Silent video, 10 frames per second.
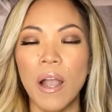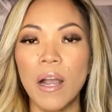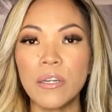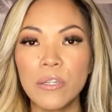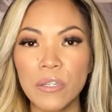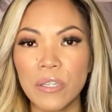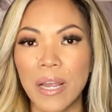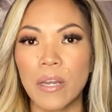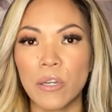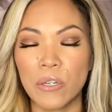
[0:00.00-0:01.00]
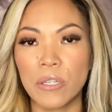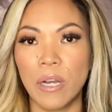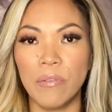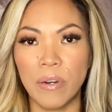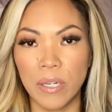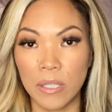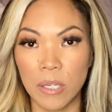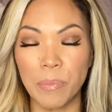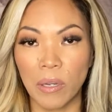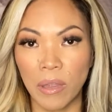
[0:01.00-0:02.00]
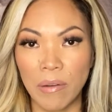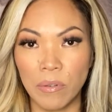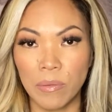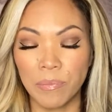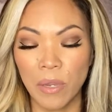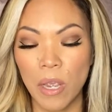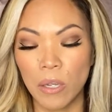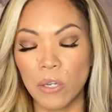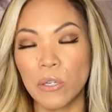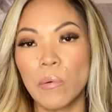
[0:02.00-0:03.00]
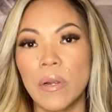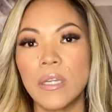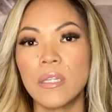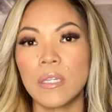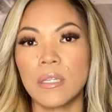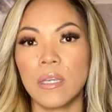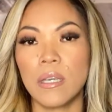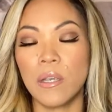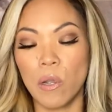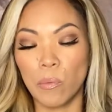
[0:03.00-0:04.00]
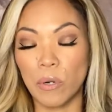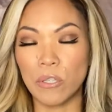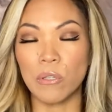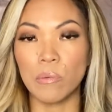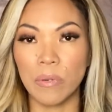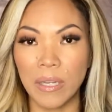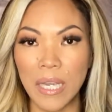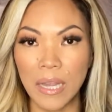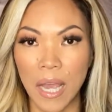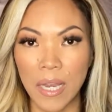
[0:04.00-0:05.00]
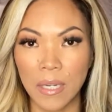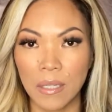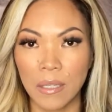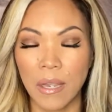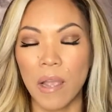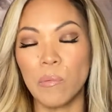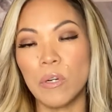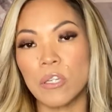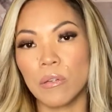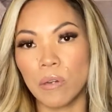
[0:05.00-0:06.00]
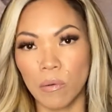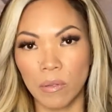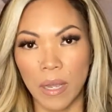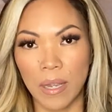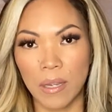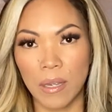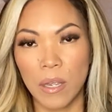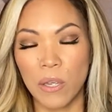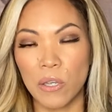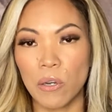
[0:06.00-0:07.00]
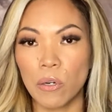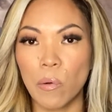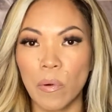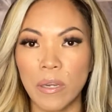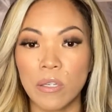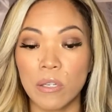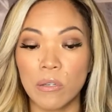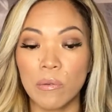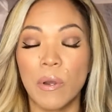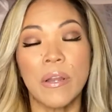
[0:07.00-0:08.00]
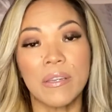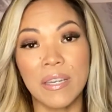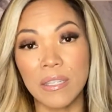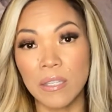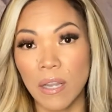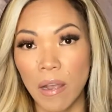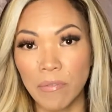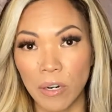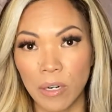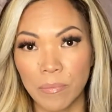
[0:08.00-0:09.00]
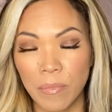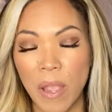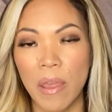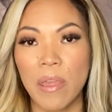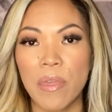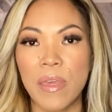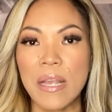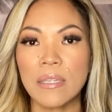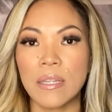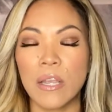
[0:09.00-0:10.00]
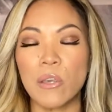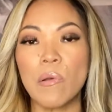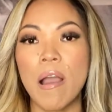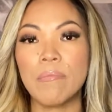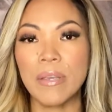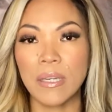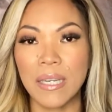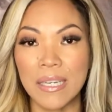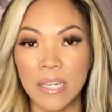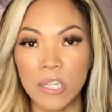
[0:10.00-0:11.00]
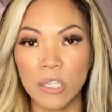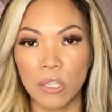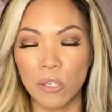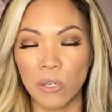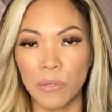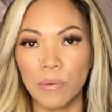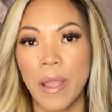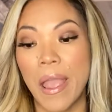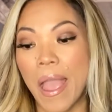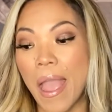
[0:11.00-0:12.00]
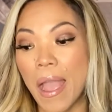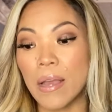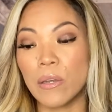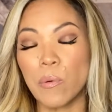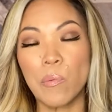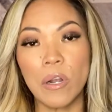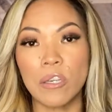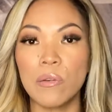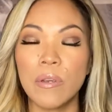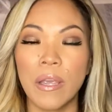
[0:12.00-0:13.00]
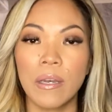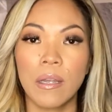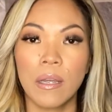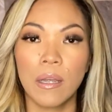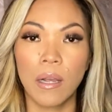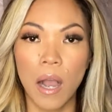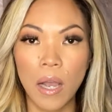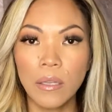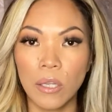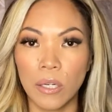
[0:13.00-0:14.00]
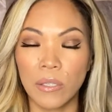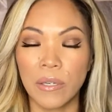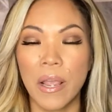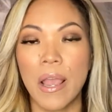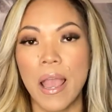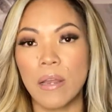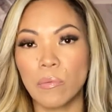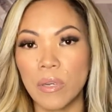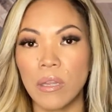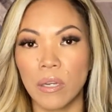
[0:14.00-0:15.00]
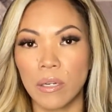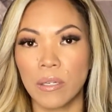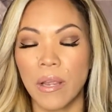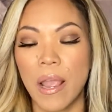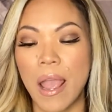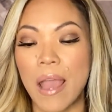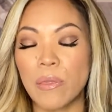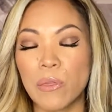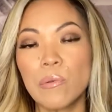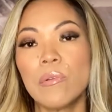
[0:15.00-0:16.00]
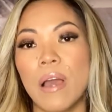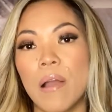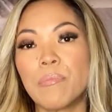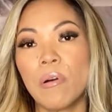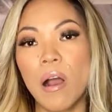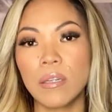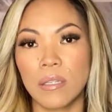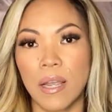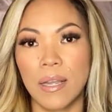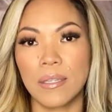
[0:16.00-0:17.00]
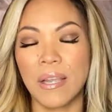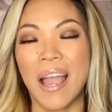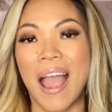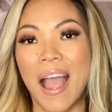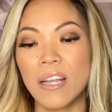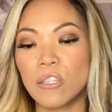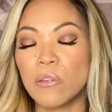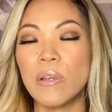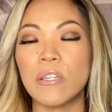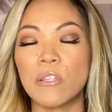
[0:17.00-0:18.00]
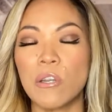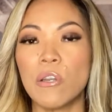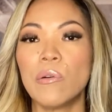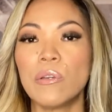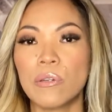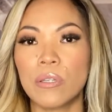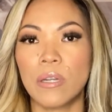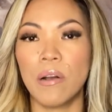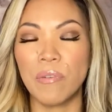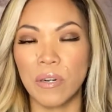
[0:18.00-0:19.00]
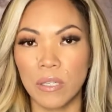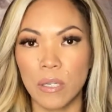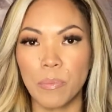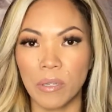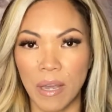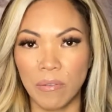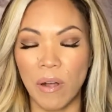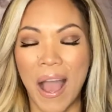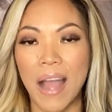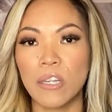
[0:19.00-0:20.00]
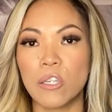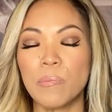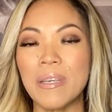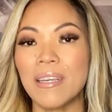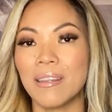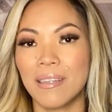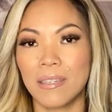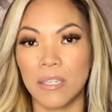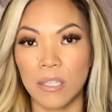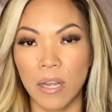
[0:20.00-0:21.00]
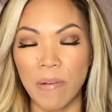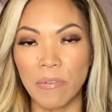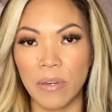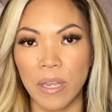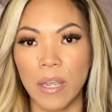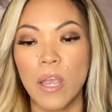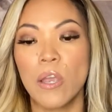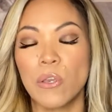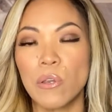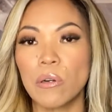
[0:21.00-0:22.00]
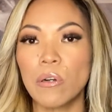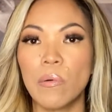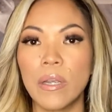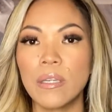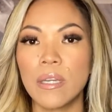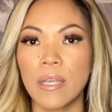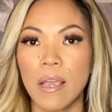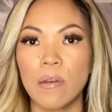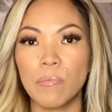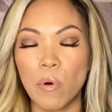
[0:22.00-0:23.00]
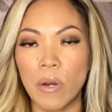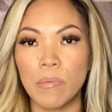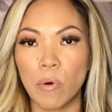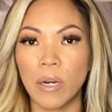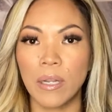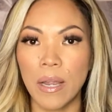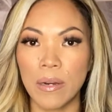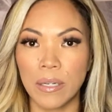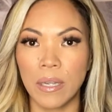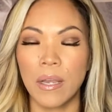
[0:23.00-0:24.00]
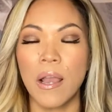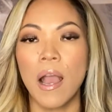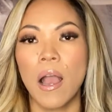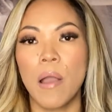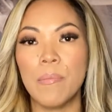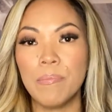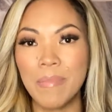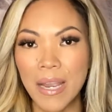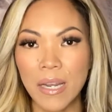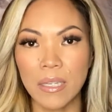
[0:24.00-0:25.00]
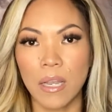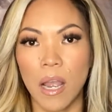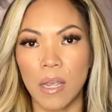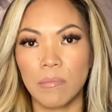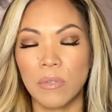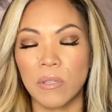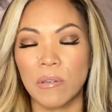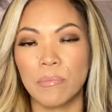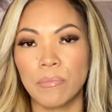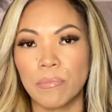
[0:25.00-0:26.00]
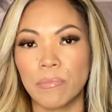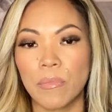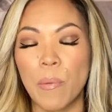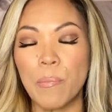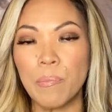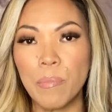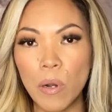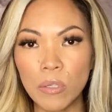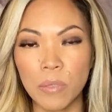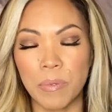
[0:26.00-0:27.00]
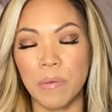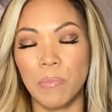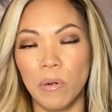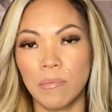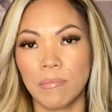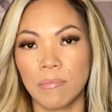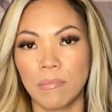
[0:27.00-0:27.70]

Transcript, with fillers: understand yourself on a deeper level. You're going to see what you really like and what you don't like. You're going to discover the things that you have been conditioned to and what you can unlearn and relearn. And through that process, as you get to know yourself on a deeper level, as you begin this discovery, you're going to get more and more clarity. Many times, most people